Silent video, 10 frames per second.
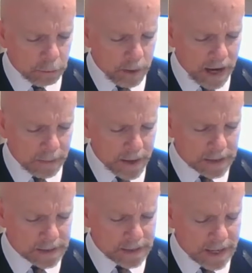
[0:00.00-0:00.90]
body
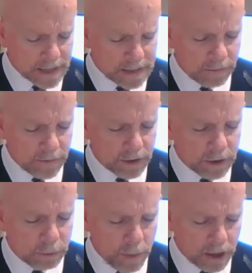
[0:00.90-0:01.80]
mass index, and
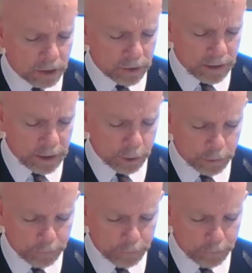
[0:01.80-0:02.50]
vehicle model year.